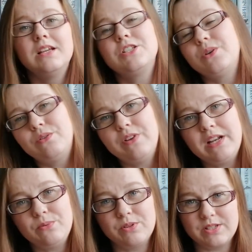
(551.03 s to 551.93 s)
So I
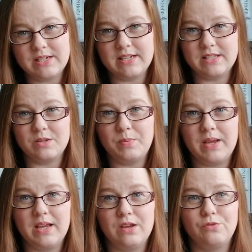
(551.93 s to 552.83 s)
really wanted it to
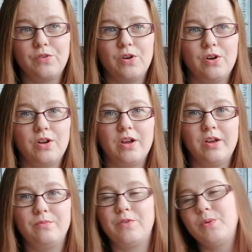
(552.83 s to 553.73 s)
be for
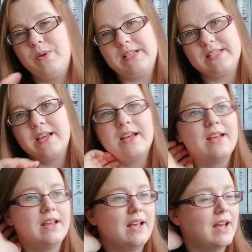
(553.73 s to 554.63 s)
the winter
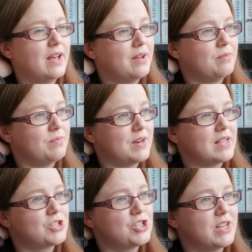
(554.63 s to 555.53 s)

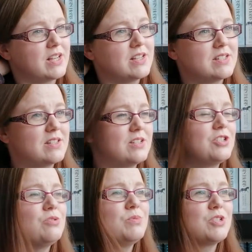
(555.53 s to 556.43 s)
next year, because the
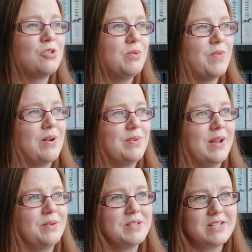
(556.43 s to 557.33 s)
summer's coming round
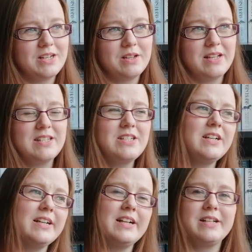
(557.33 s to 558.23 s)
now. It's still
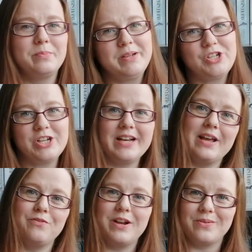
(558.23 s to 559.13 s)
a little bit chilly
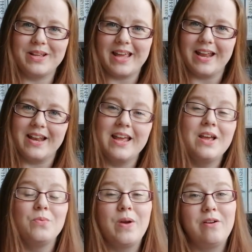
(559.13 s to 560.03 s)
every now and again
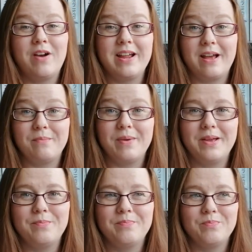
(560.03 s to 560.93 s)
where I am,
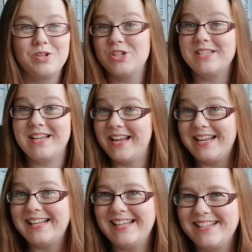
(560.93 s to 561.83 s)
which is
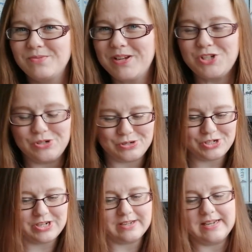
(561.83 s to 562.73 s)
in Leeds, West
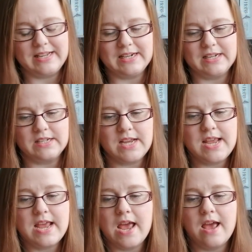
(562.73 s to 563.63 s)
Yorkshire, in England.
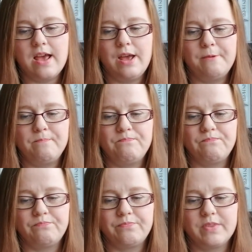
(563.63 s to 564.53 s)

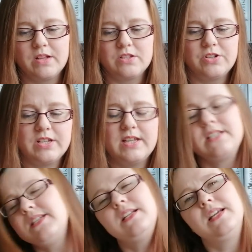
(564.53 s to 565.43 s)
So it's
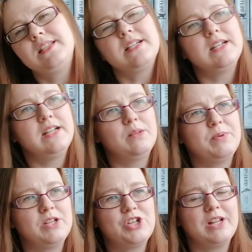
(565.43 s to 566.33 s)
still a little
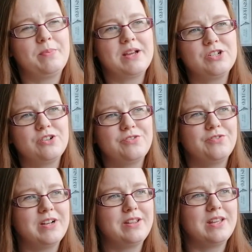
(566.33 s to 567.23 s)
bit chilly, but I don't
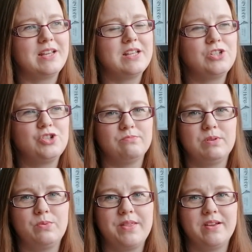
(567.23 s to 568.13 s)
really think it's
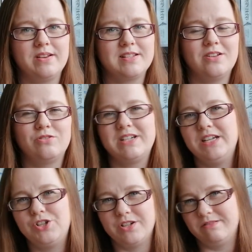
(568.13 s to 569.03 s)
jumper weather. It's long
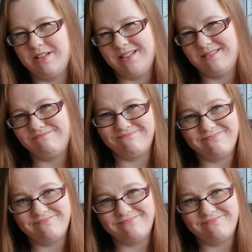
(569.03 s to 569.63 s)
t-shirt weather.